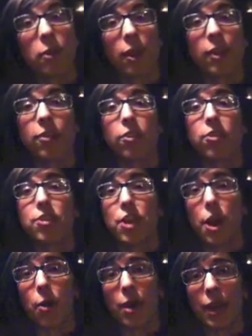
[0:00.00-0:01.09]
that it's
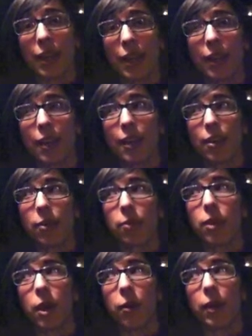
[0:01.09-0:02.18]
snowing.
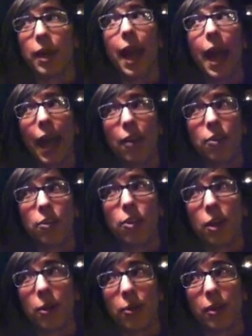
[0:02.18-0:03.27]
No, it had snowed